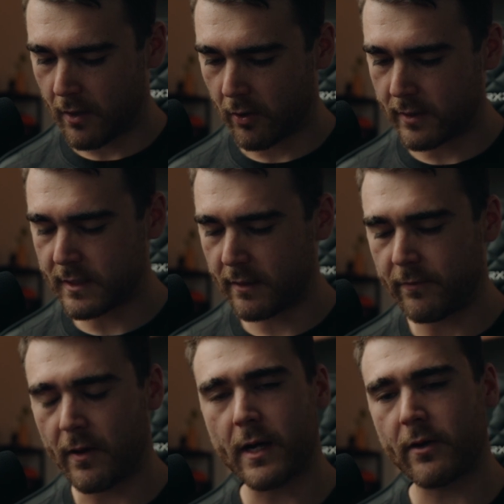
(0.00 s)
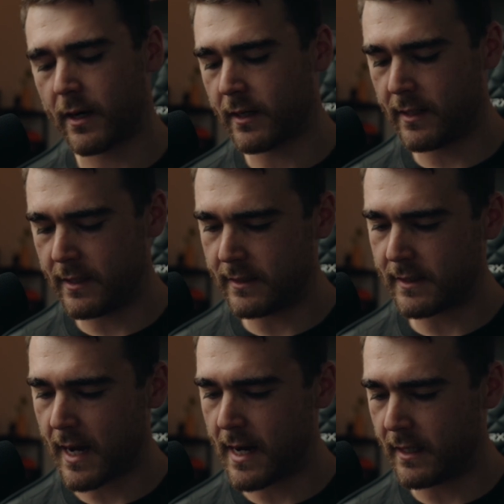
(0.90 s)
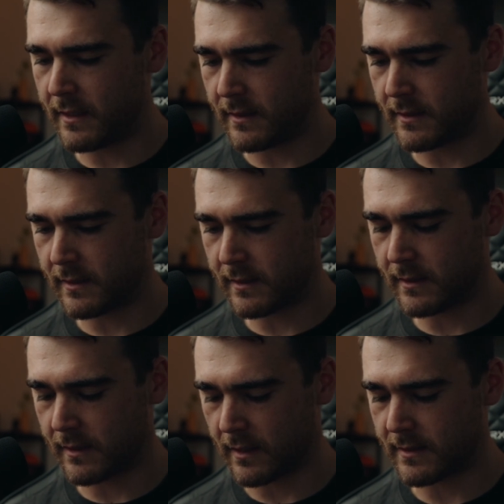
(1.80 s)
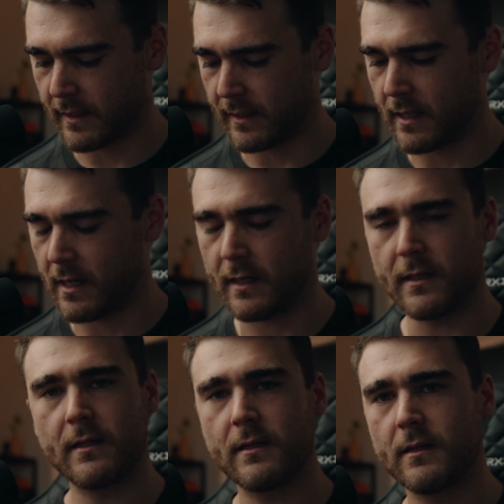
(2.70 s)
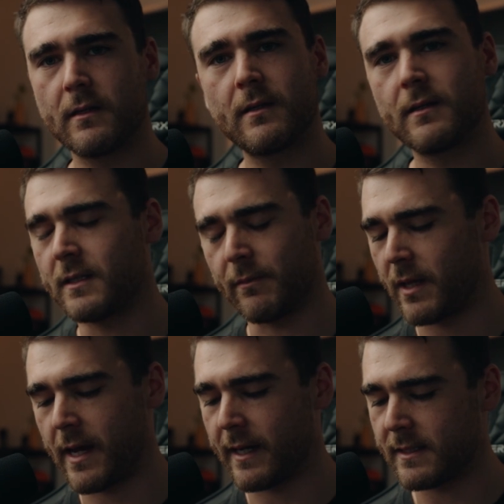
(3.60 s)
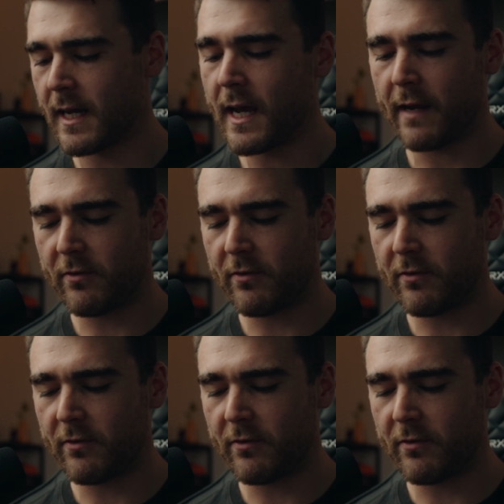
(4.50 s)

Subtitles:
Honestly, Firecracker is a disgusting card to play against.